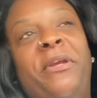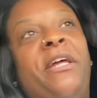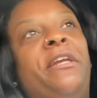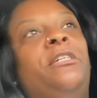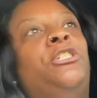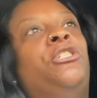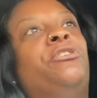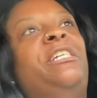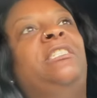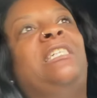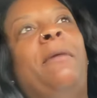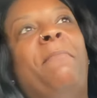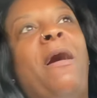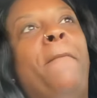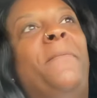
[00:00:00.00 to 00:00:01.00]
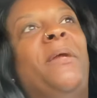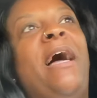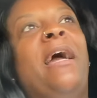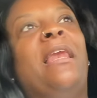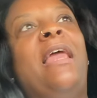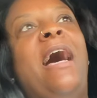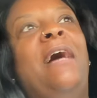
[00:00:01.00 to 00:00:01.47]
in the streets talking about
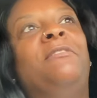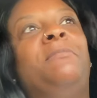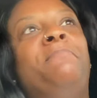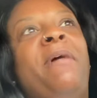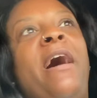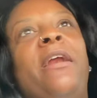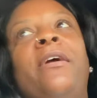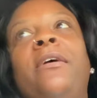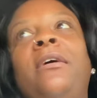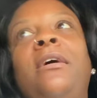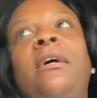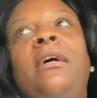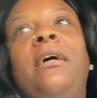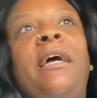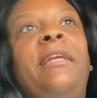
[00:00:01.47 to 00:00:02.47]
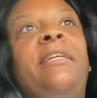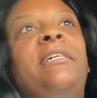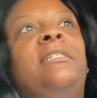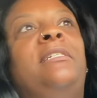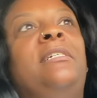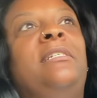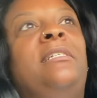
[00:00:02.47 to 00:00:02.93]
Black Lives Matter and
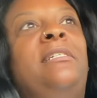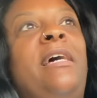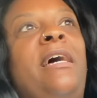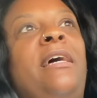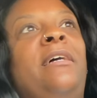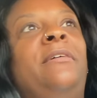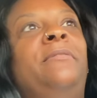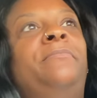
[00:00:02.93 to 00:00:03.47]
this, this, that.